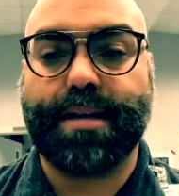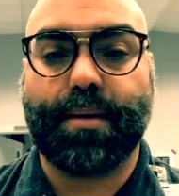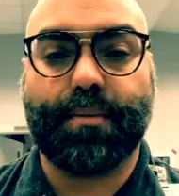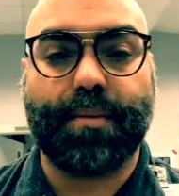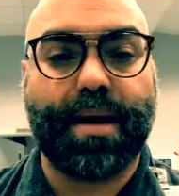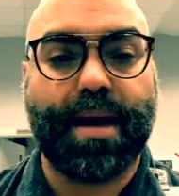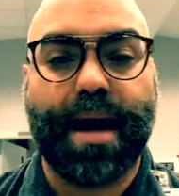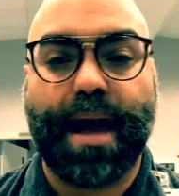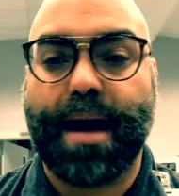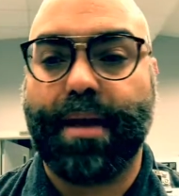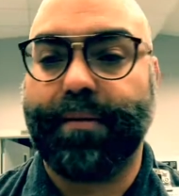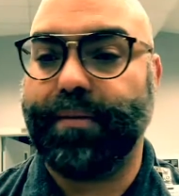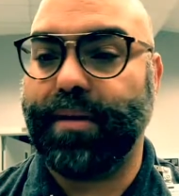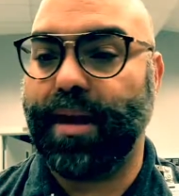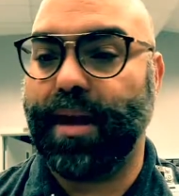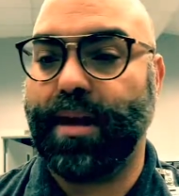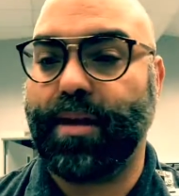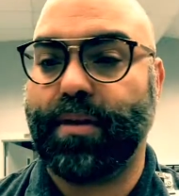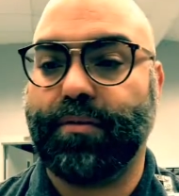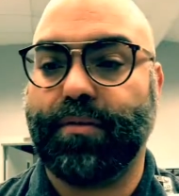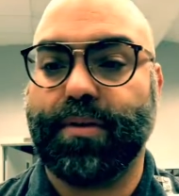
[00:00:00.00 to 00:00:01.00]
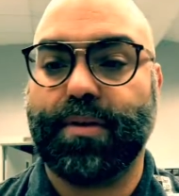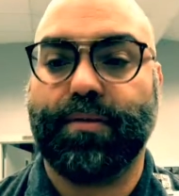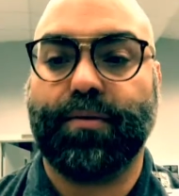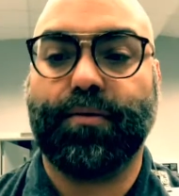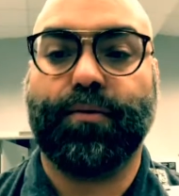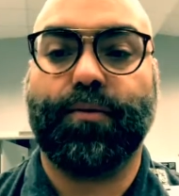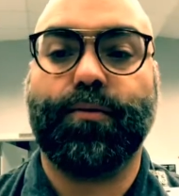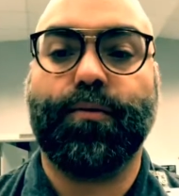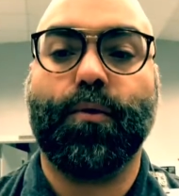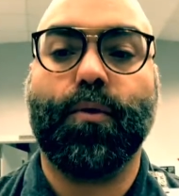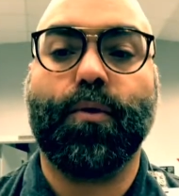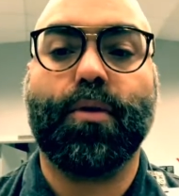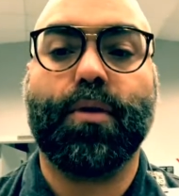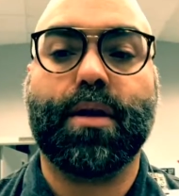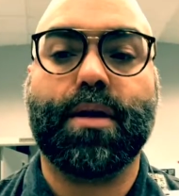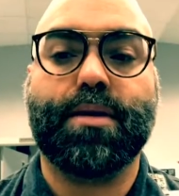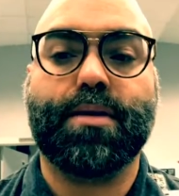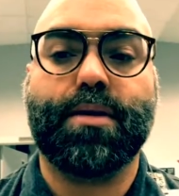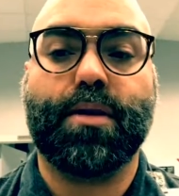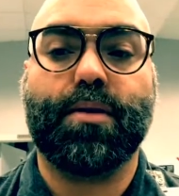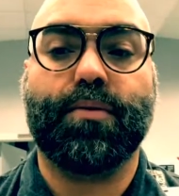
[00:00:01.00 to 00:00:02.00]
that we have here for the
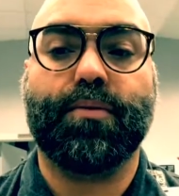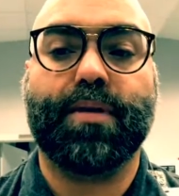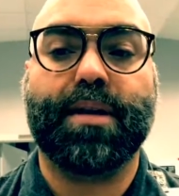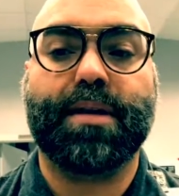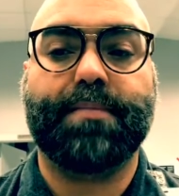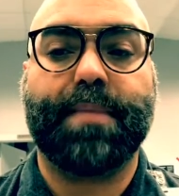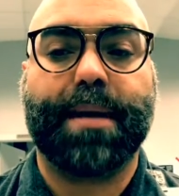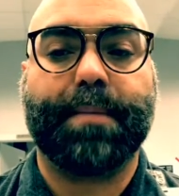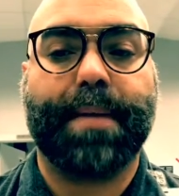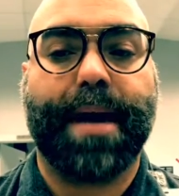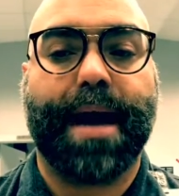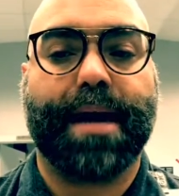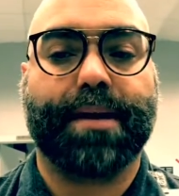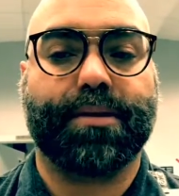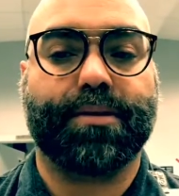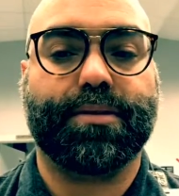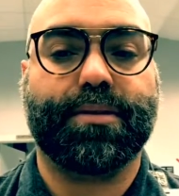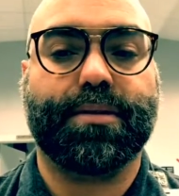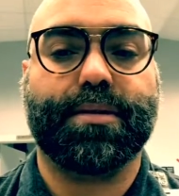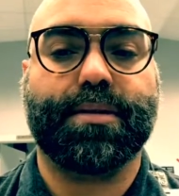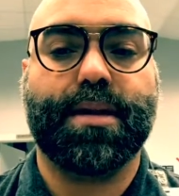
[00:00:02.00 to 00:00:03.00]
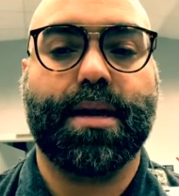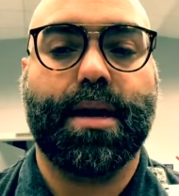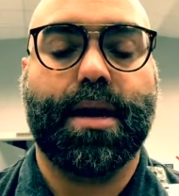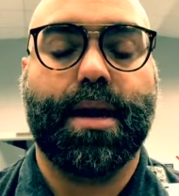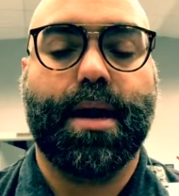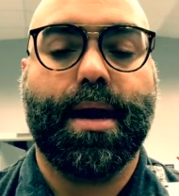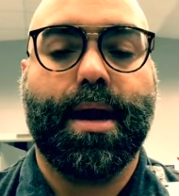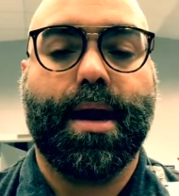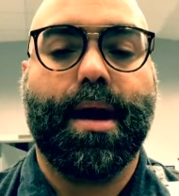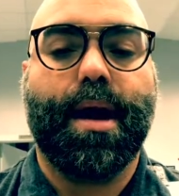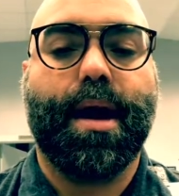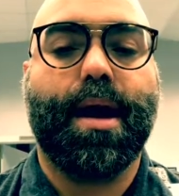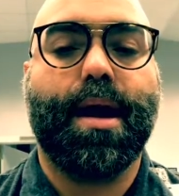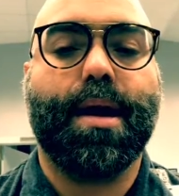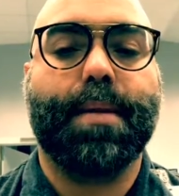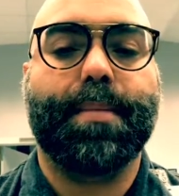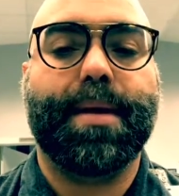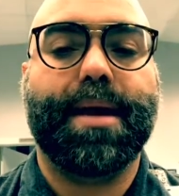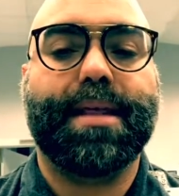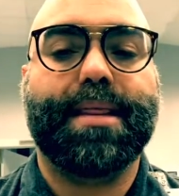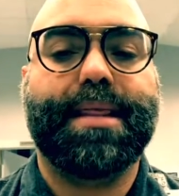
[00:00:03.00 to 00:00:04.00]
4-note rhythmic patterns,
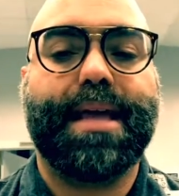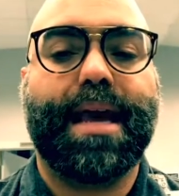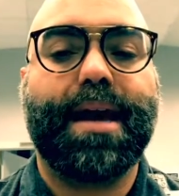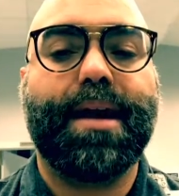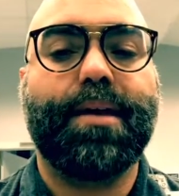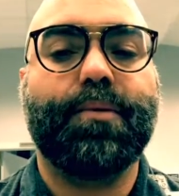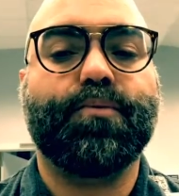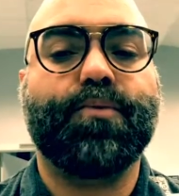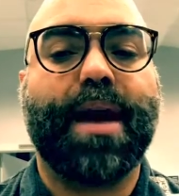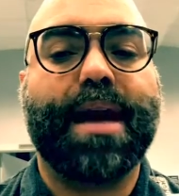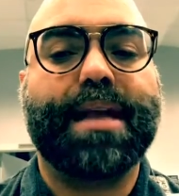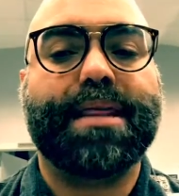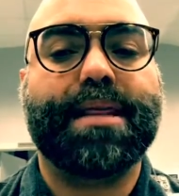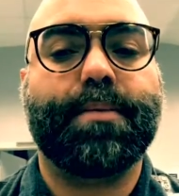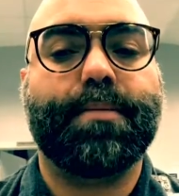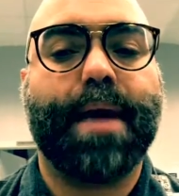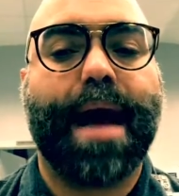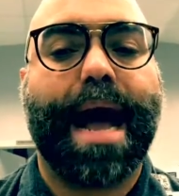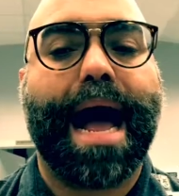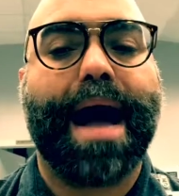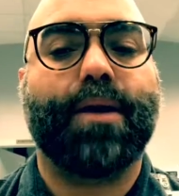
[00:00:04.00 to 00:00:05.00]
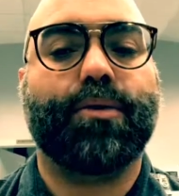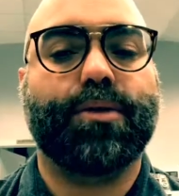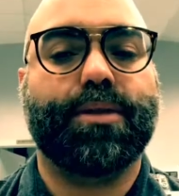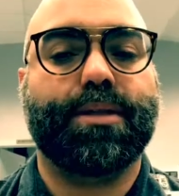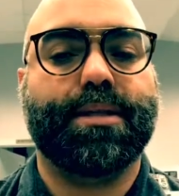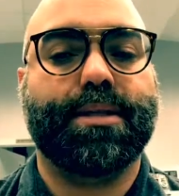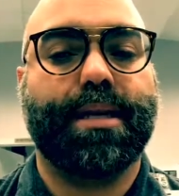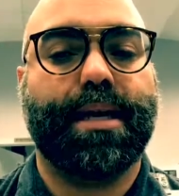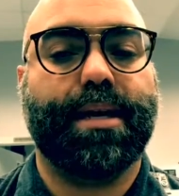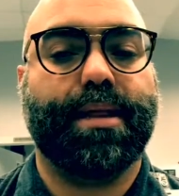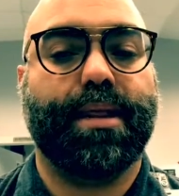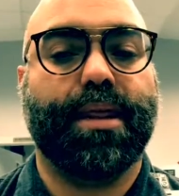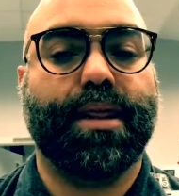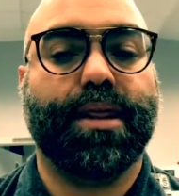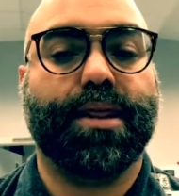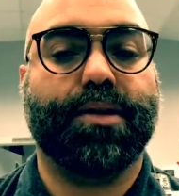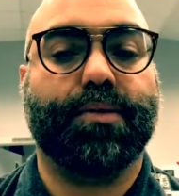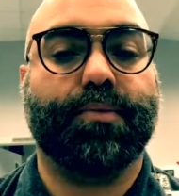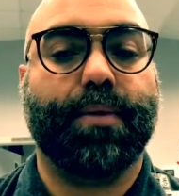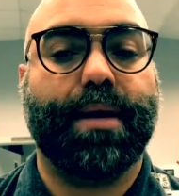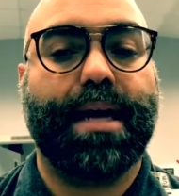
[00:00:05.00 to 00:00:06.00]
they write them out in
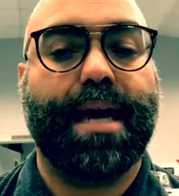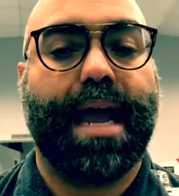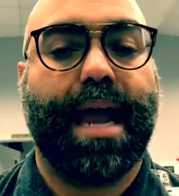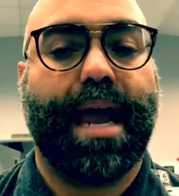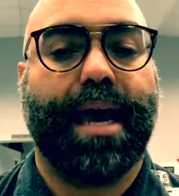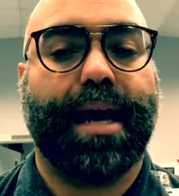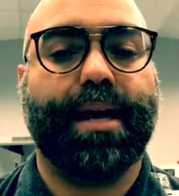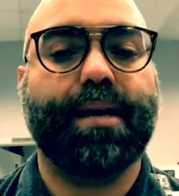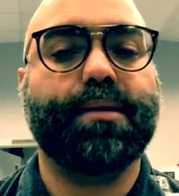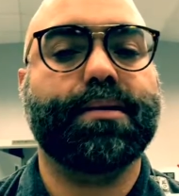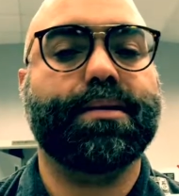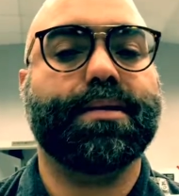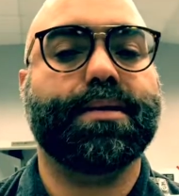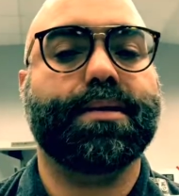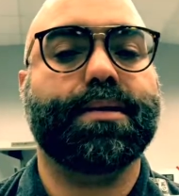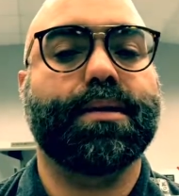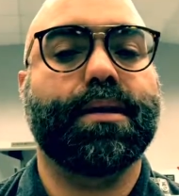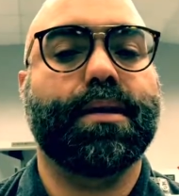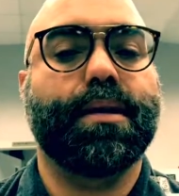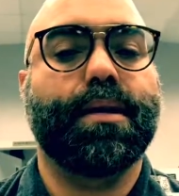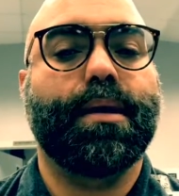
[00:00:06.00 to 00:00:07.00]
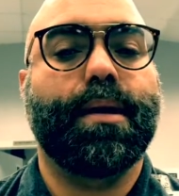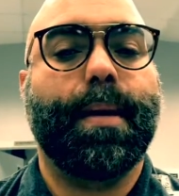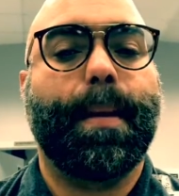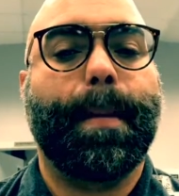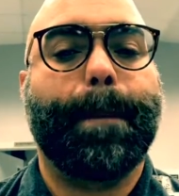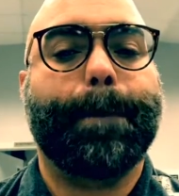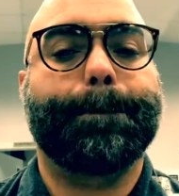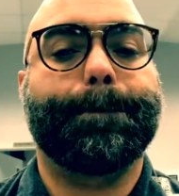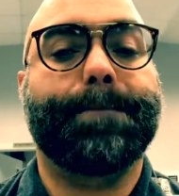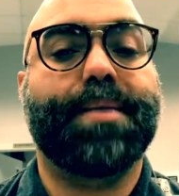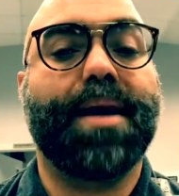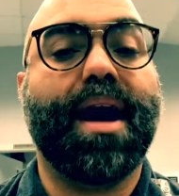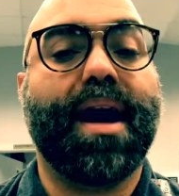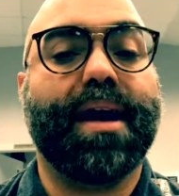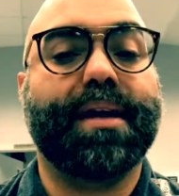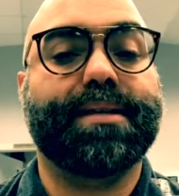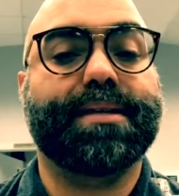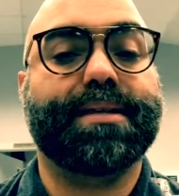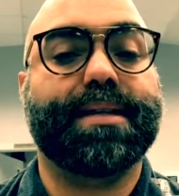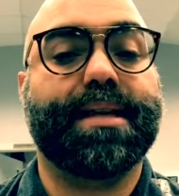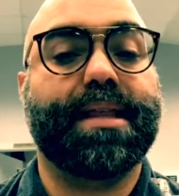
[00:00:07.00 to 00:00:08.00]
3/8,
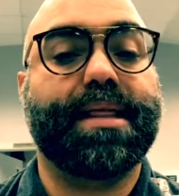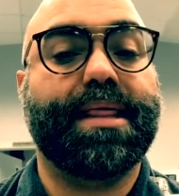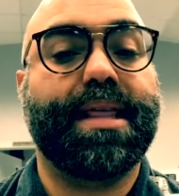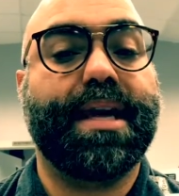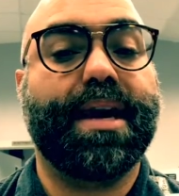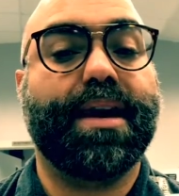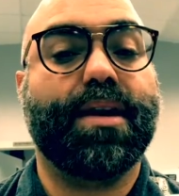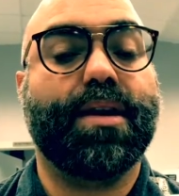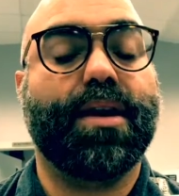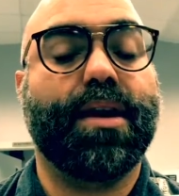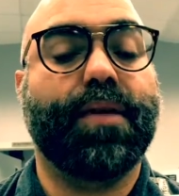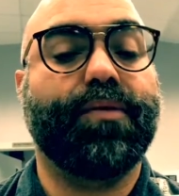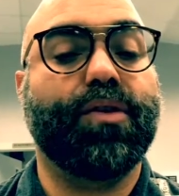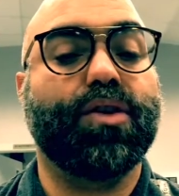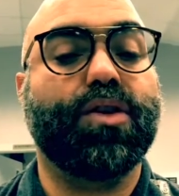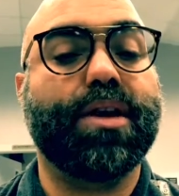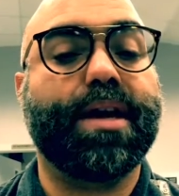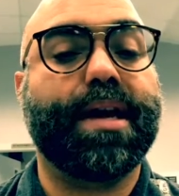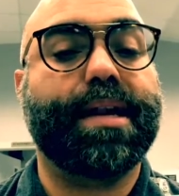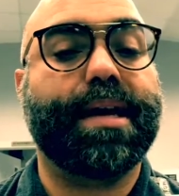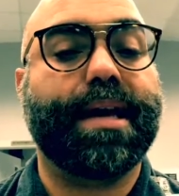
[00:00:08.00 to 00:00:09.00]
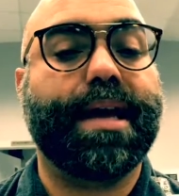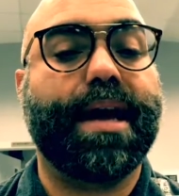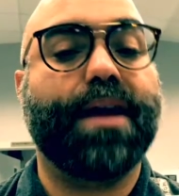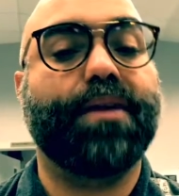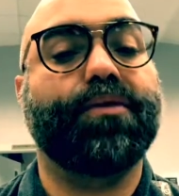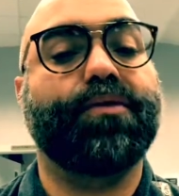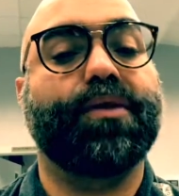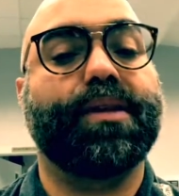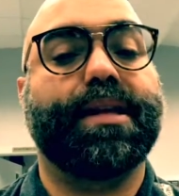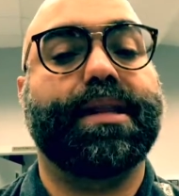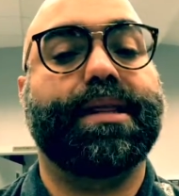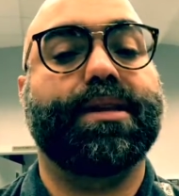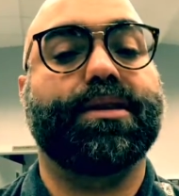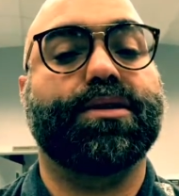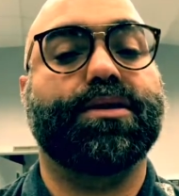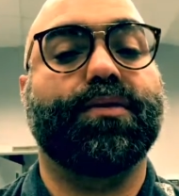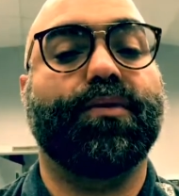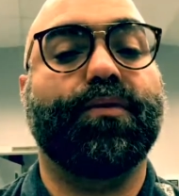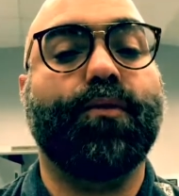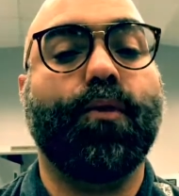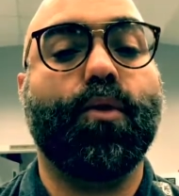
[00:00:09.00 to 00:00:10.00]
but if you look at it carefully,
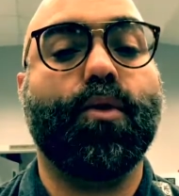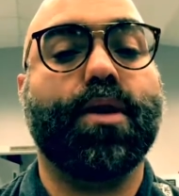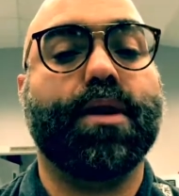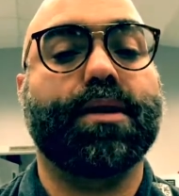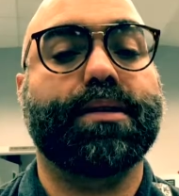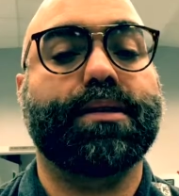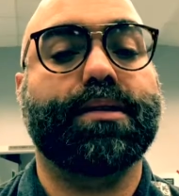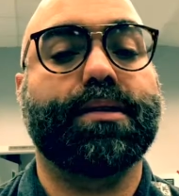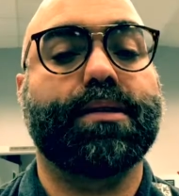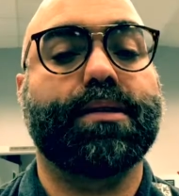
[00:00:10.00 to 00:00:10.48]
there's 4